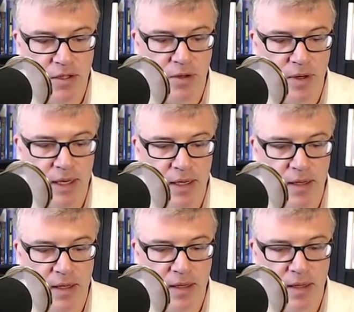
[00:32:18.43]

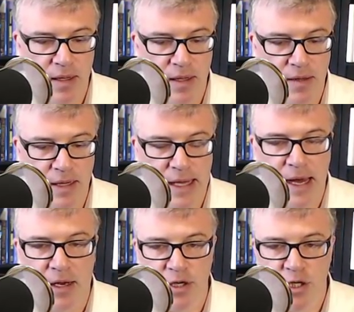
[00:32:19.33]
during the
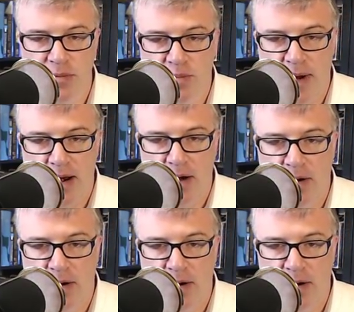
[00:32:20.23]
Kaddish prayer,